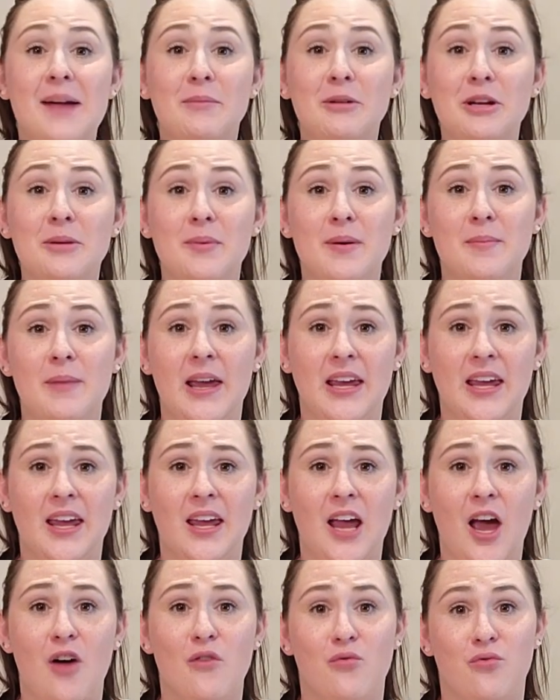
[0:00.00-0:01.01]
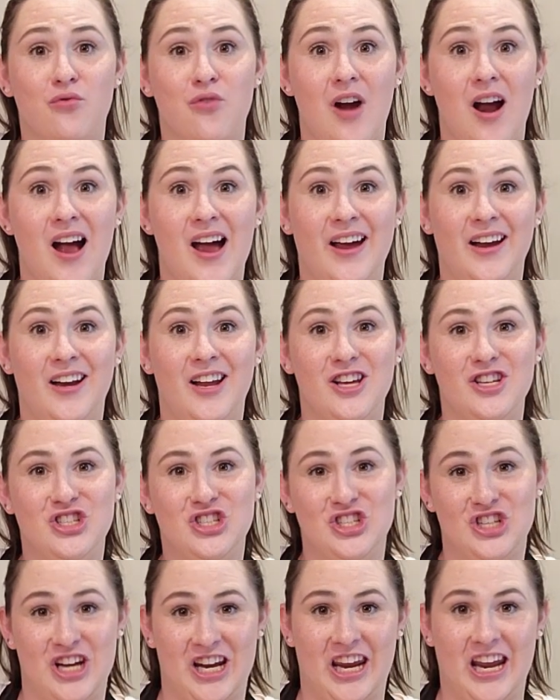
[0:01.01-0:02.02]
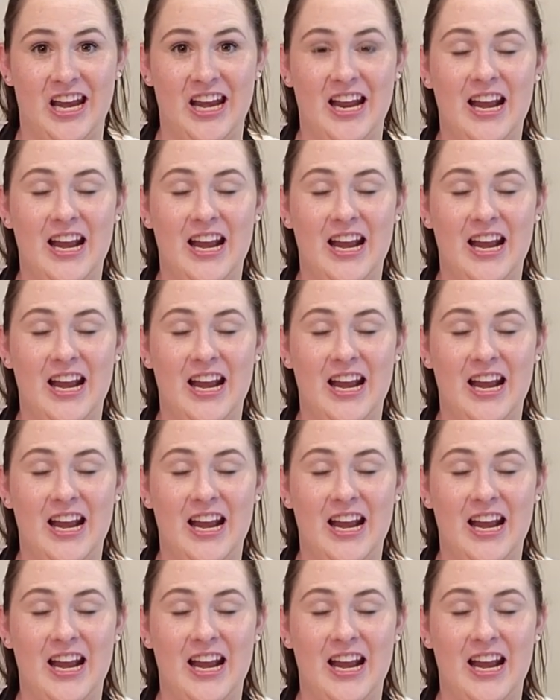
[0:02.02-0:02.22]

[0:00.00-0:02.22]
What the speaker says: I'm gonna be making fried chicken,